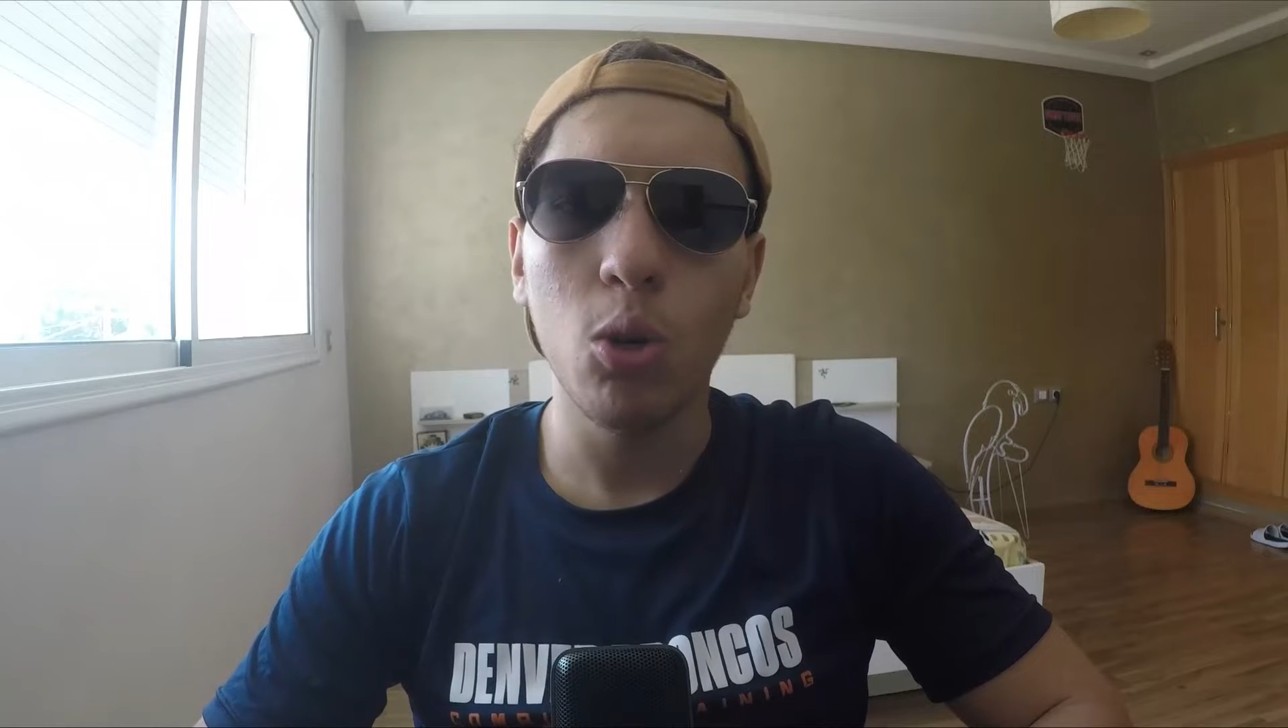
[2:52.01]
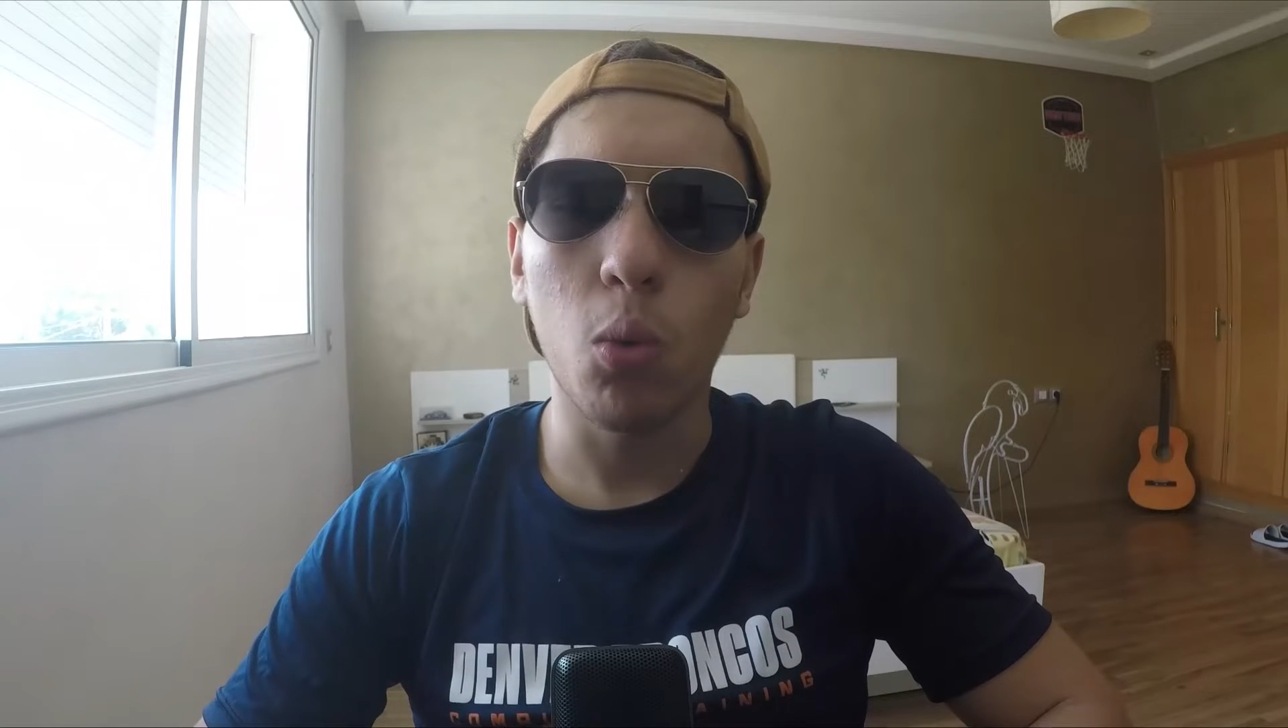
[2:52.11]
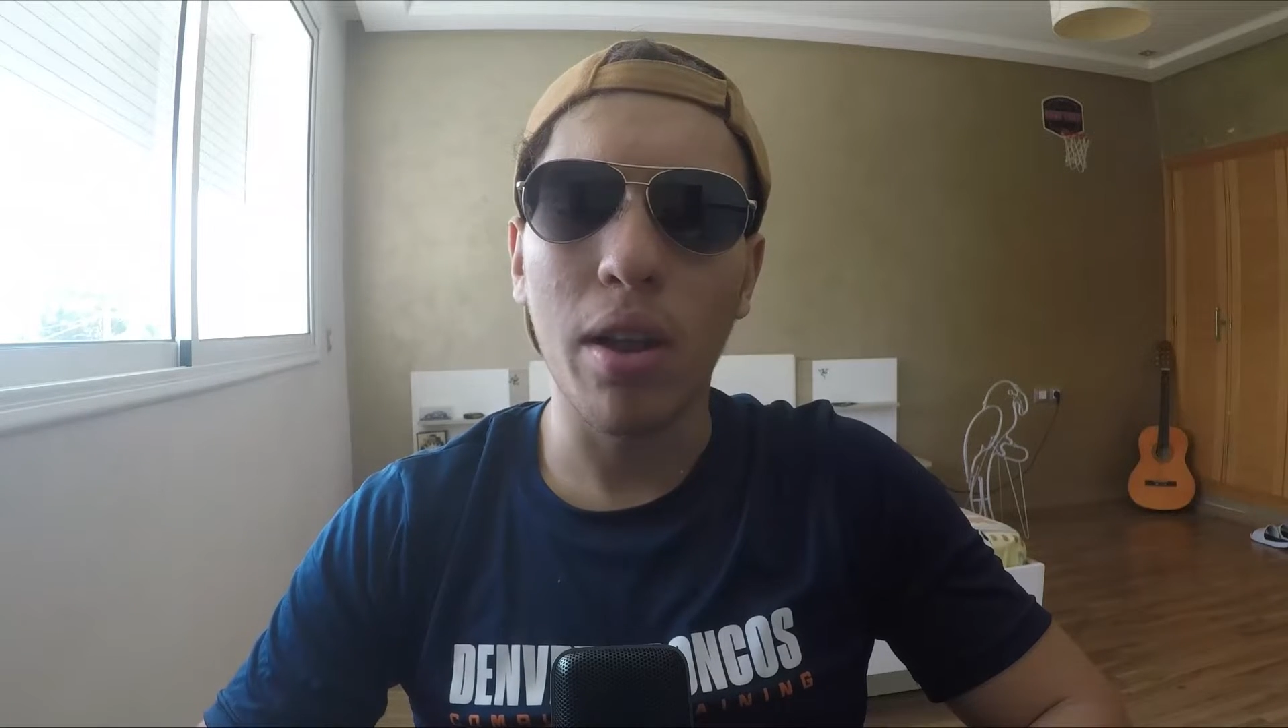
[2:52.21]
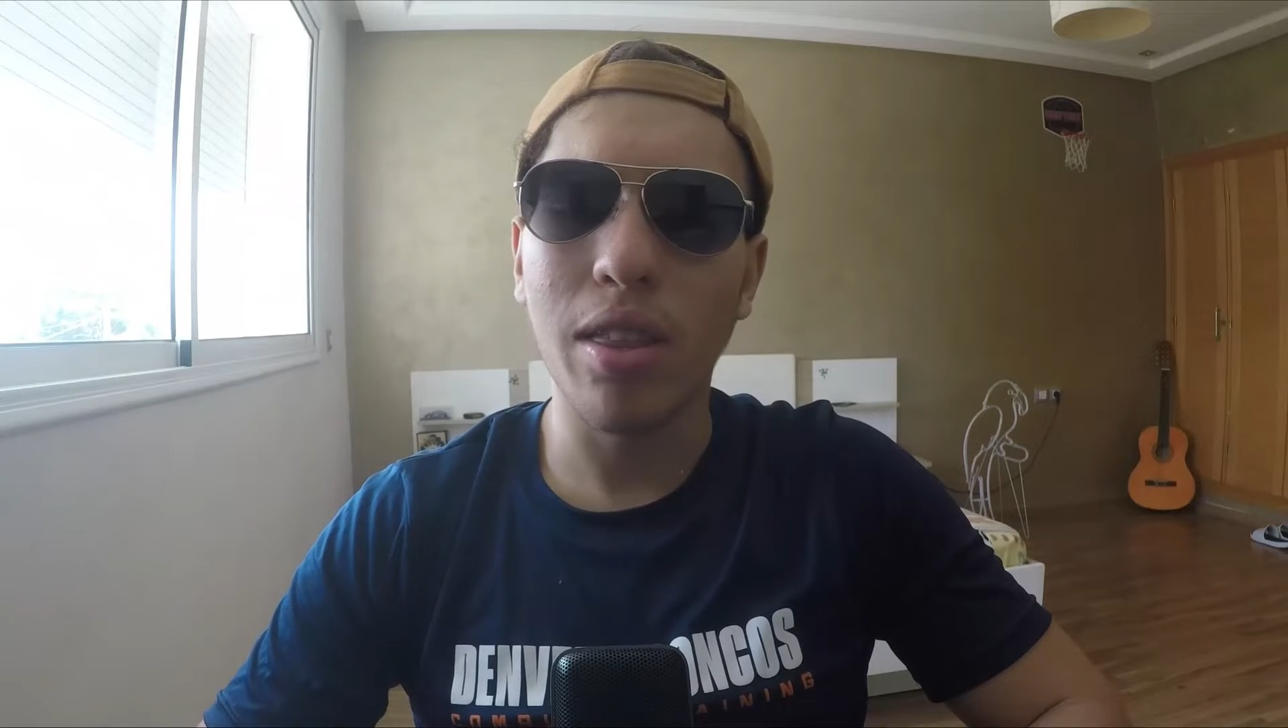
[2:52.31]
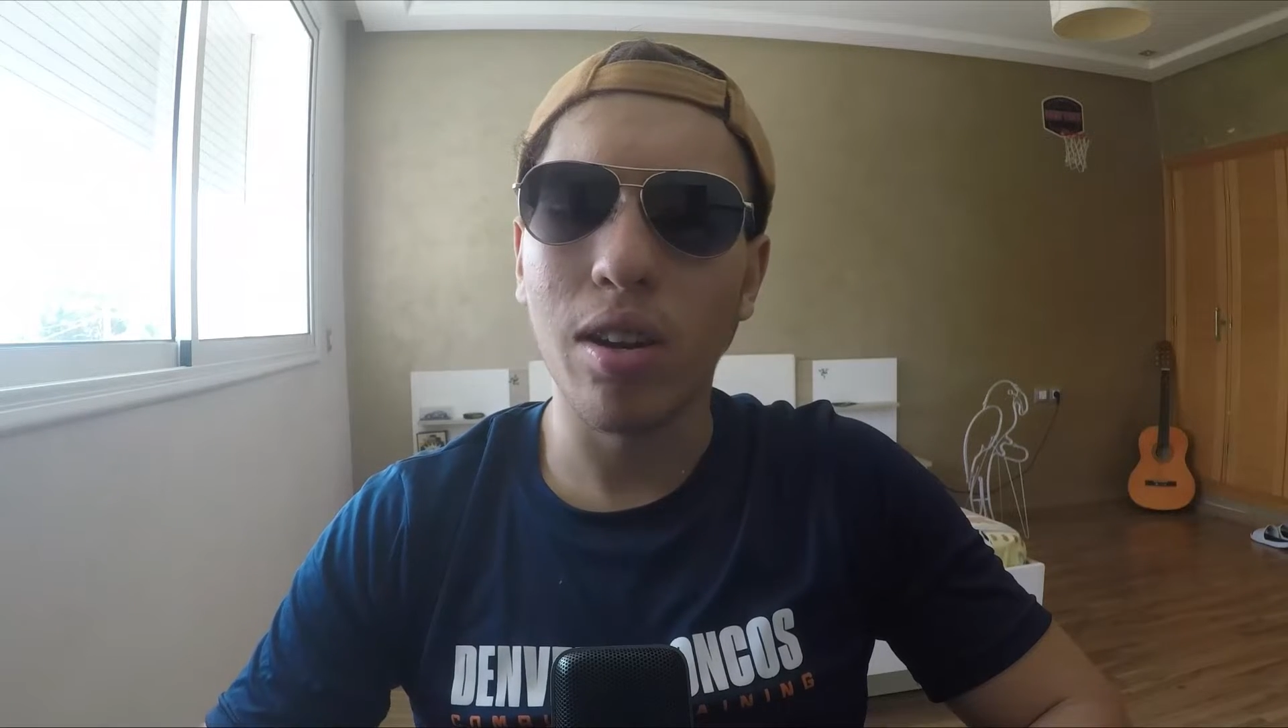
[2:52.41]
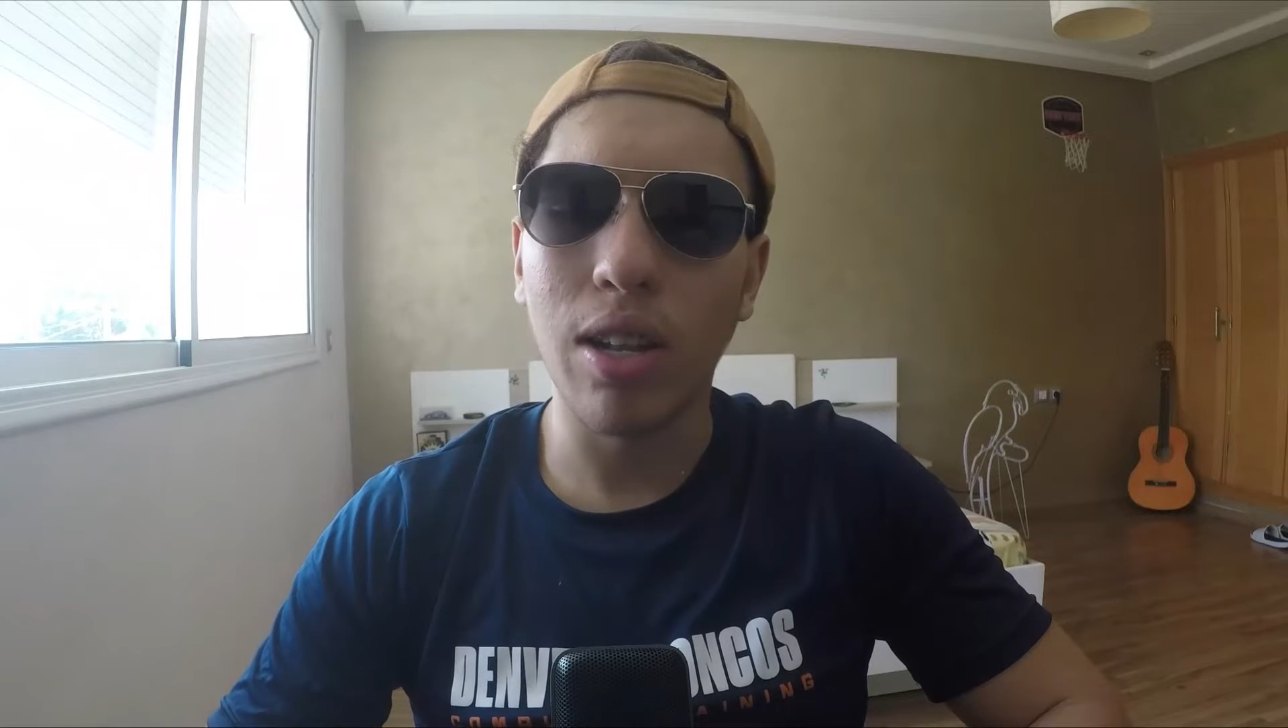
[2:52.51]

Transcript: where their